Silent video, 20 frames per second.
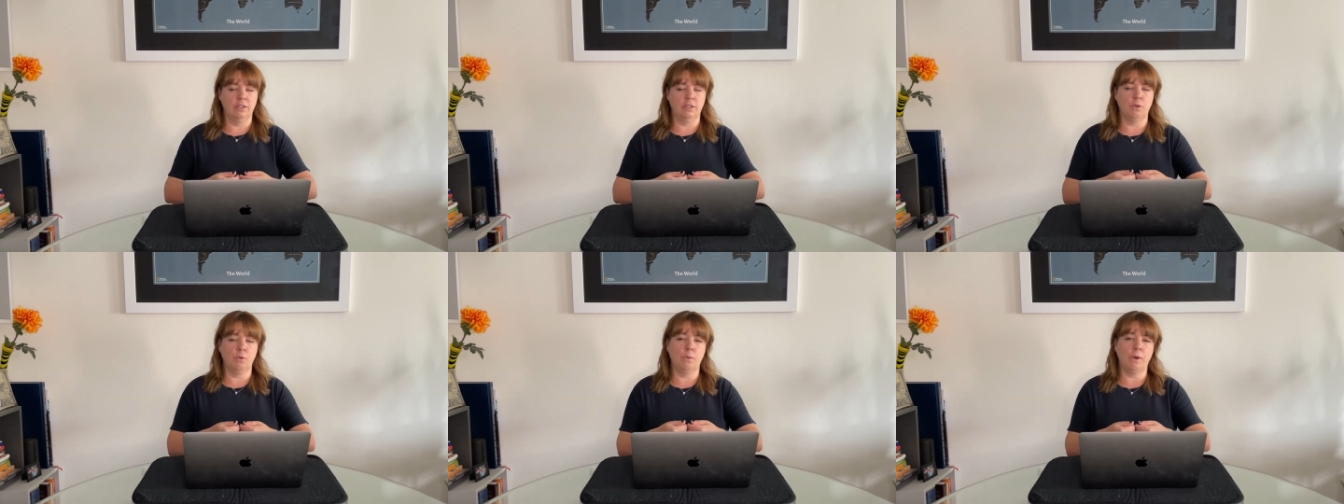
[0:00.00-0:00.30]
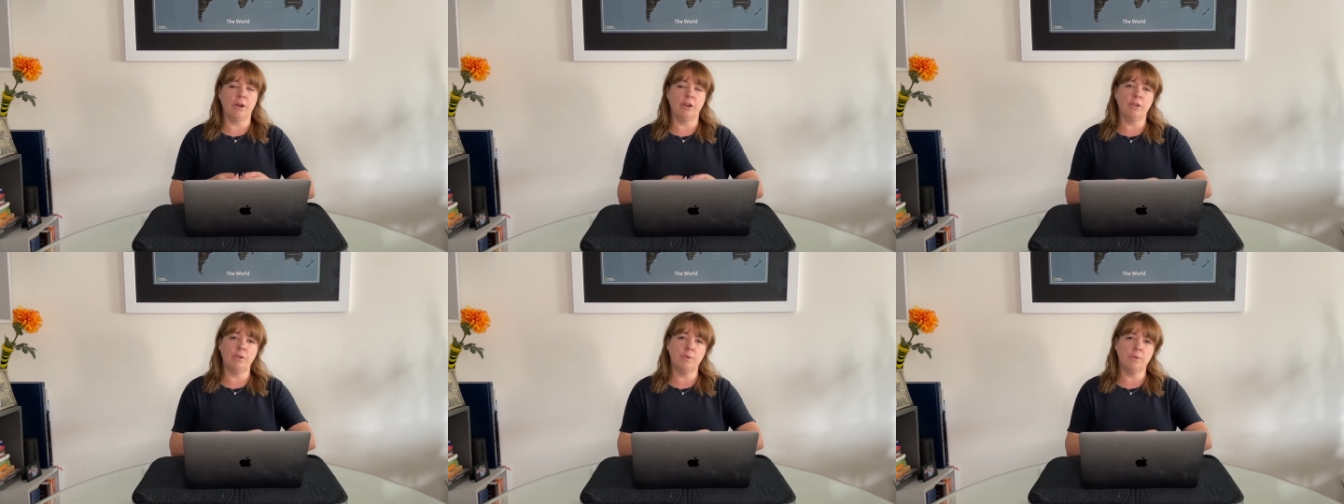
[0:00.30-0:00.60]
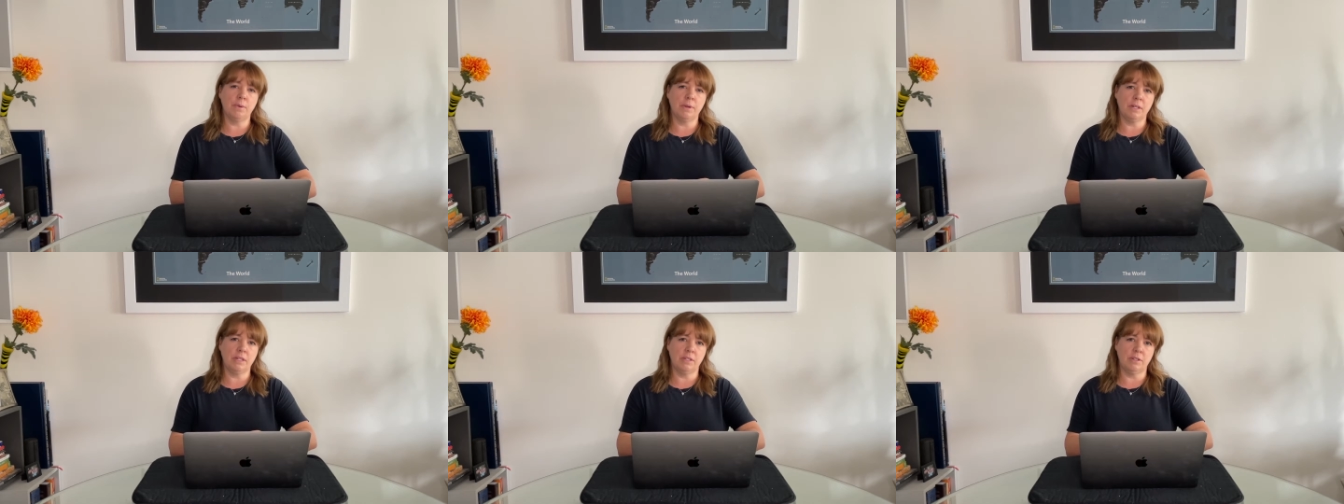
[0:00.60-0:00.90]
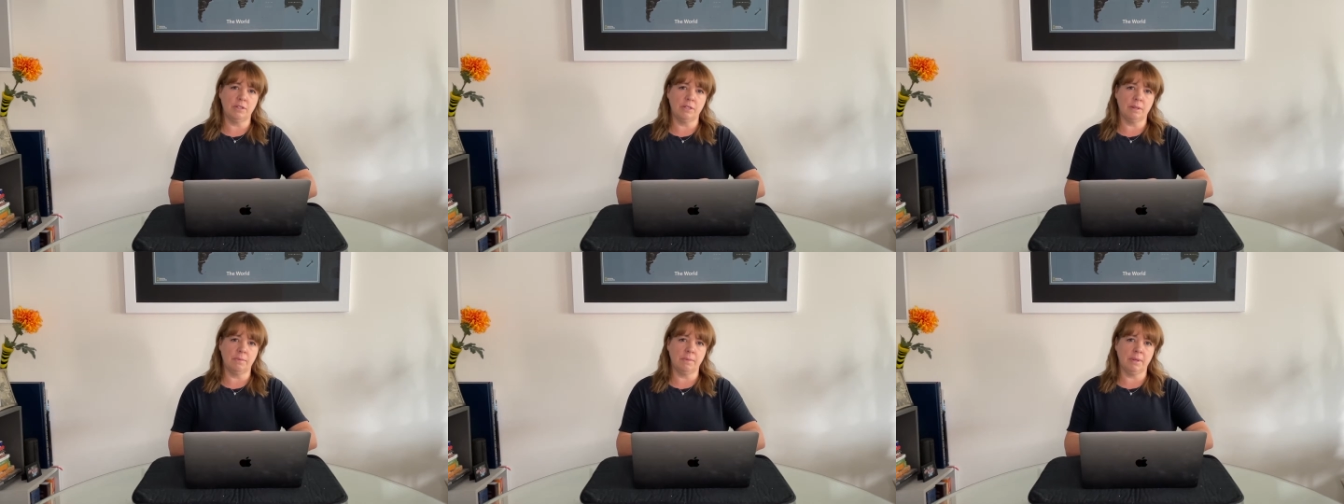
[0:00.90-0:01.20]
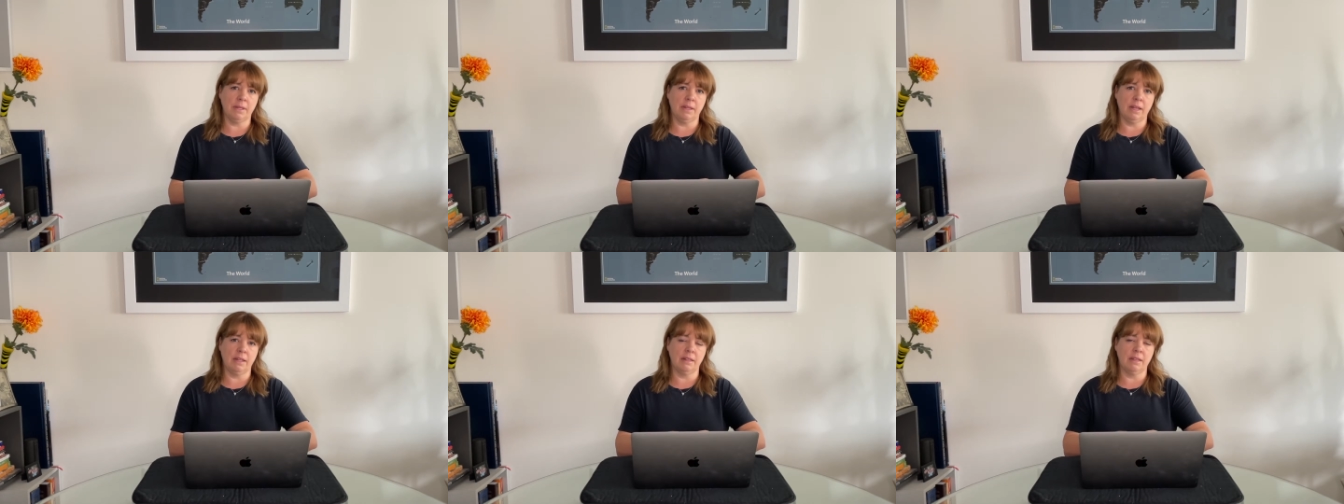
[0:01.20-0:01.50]
So where you would want to do
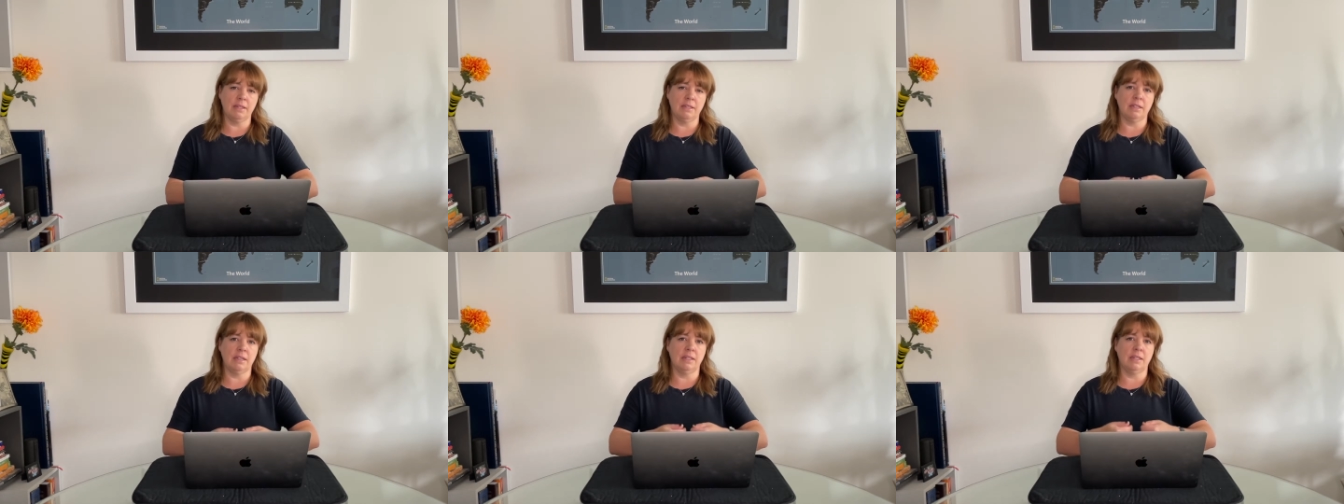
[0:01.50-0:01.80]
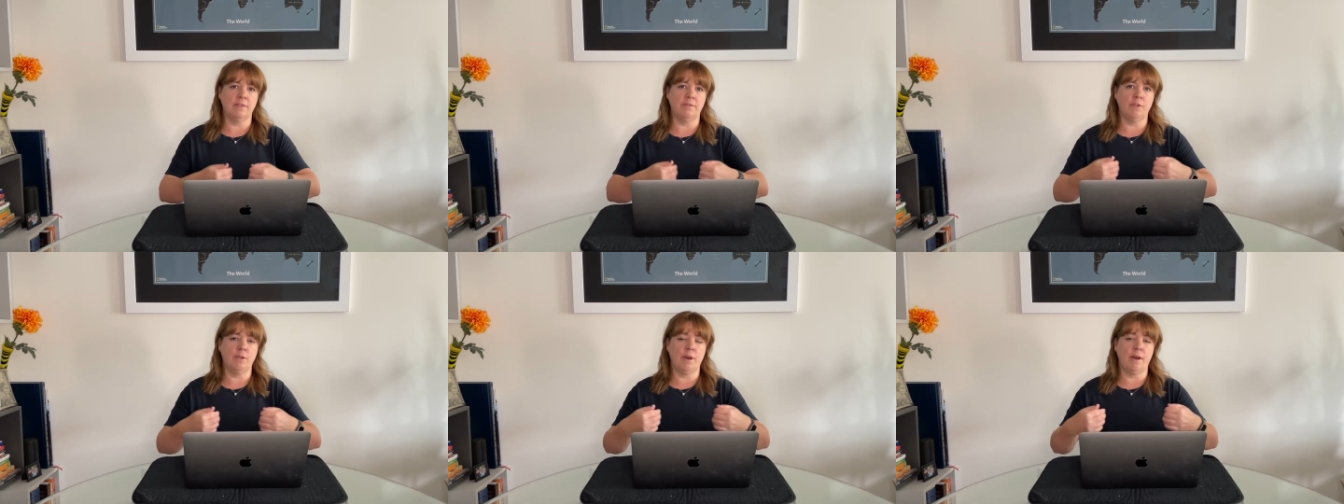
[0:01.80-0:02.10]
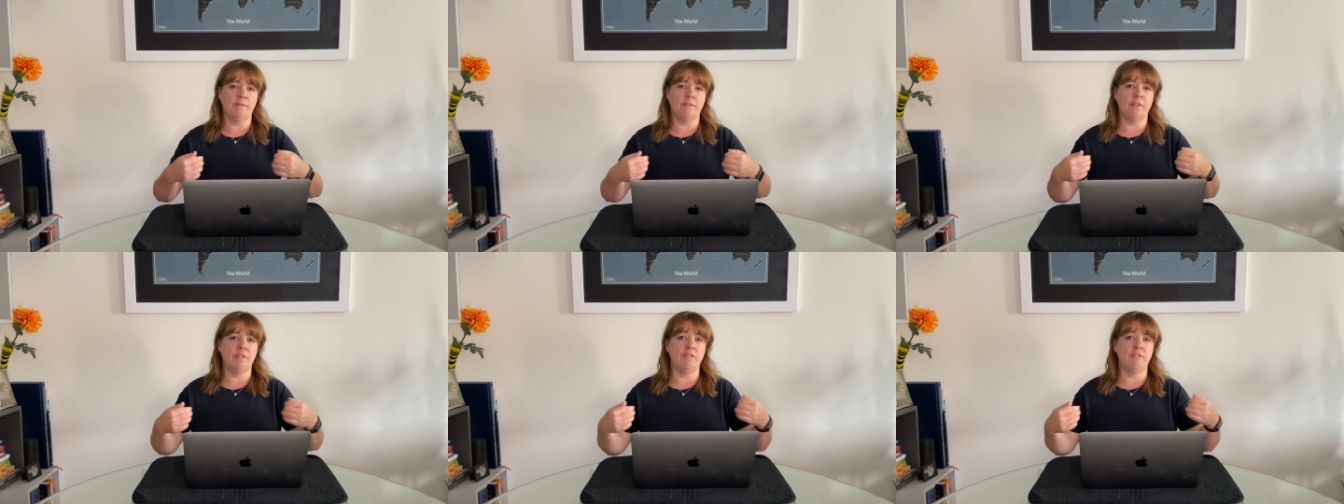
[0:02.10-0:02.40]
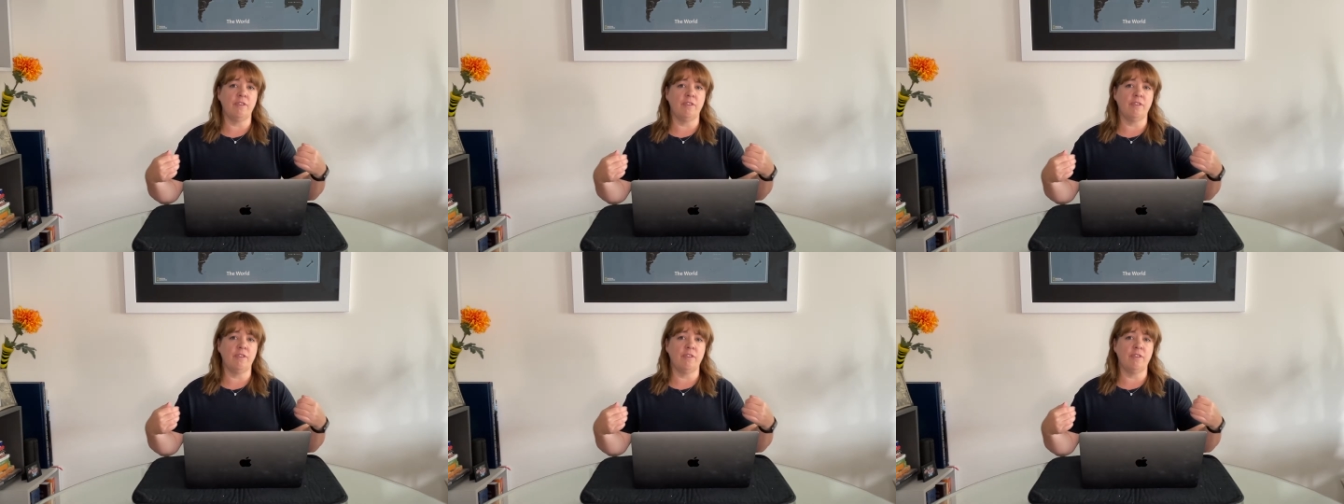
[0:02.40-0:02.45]
something like this is if you have a